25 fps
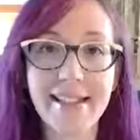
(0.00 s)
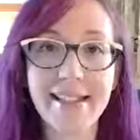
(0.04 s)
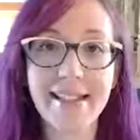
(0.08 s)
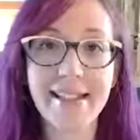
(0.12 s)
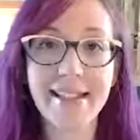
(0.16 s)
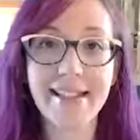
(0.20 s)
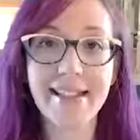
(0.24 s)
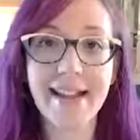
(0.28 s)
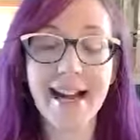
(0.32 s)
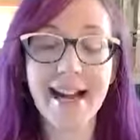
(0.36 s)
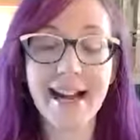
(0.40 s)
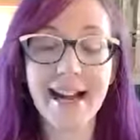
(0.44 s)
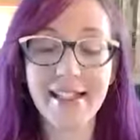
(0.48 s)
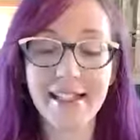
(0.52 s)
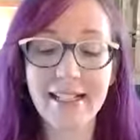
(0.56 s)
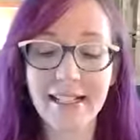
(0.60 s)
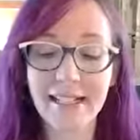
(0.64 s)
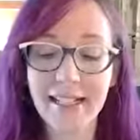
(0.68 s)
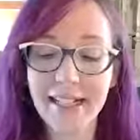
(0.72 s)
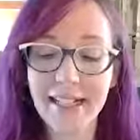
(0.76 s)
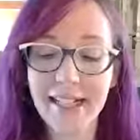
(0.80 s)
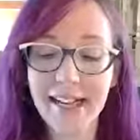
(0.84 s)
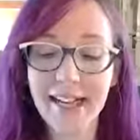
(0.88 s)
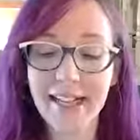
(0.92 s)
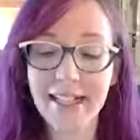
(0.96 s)
is that
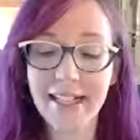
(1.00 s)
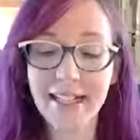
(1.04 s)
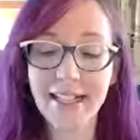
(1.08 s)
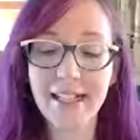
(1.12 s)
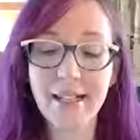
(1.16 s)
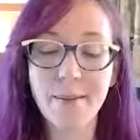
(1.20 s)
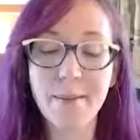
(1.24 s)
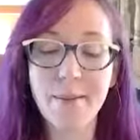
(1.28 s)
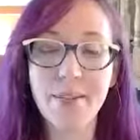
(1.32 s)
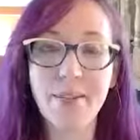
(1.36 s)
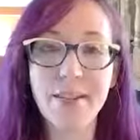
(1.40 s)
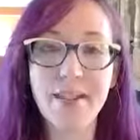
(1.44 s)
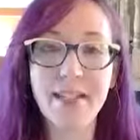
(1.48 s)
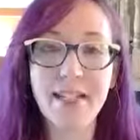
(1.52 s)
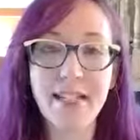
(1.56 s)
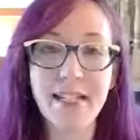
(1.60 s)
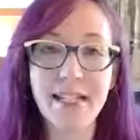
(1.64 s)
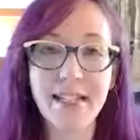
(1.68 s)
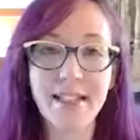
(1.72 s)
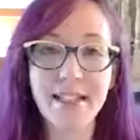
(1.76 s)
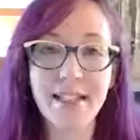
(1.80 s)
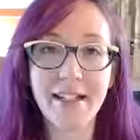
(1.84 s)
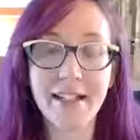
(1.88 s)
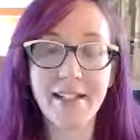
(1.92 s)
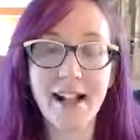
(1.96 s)
in some
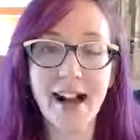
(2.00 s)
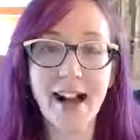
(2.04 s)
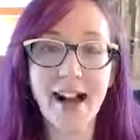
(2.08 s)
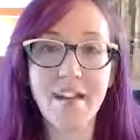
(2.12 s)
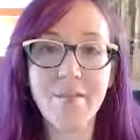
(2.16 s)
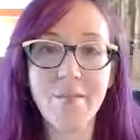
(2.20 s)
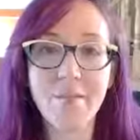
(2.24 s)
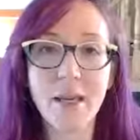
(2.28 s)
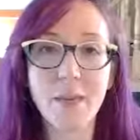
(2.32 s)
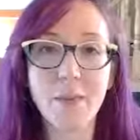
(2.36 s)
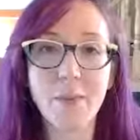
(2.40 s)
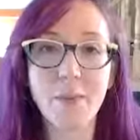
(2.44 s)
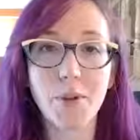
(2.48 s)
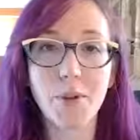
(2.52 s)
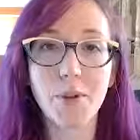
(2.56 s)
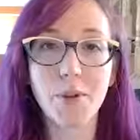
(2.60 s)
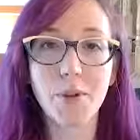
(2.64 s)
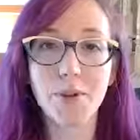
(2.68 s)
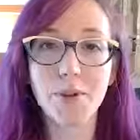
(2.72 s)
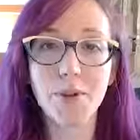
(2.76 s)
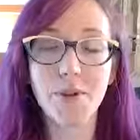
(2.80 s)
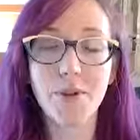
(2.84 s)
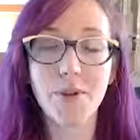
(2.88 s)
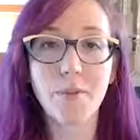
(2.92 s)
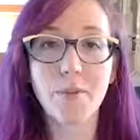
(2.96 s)
cities, I'll have
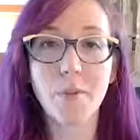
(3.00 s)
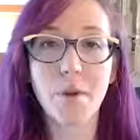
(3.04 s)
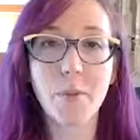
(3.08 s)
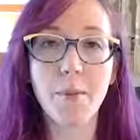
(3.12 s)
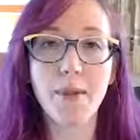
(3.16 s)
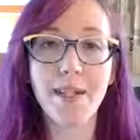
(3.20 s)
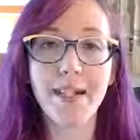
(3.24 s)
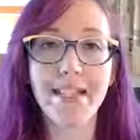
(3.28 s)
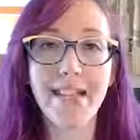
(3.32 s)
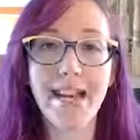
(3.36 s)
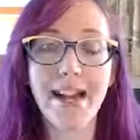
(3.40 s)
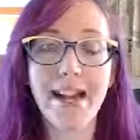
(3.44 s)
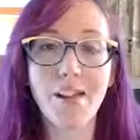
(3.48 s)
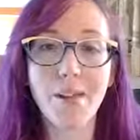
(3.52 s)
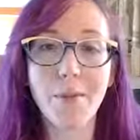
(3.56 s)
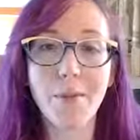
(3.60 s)
some women telling